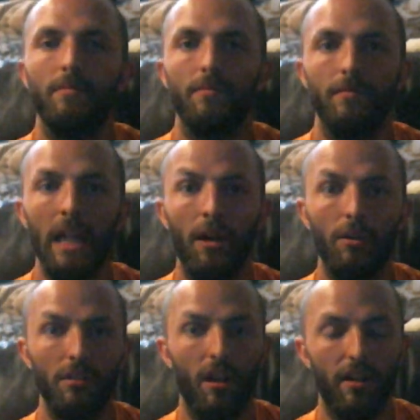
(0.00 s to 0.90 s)
Now, a
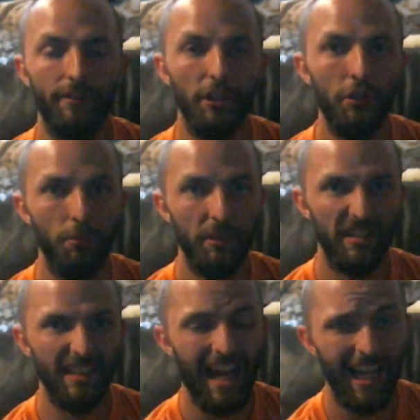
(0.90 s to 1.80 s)
lot of human
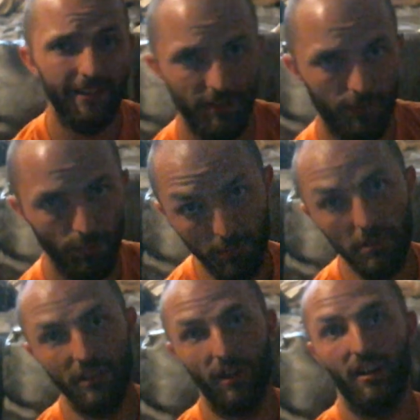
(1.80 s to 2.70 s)
lives would be
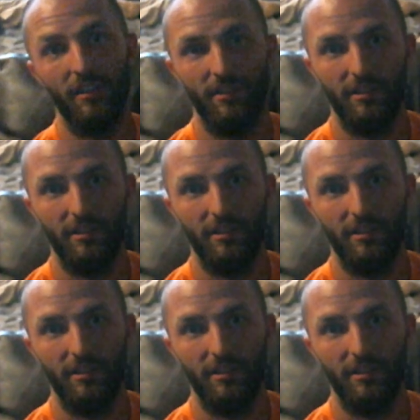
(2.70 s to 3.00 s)
lost,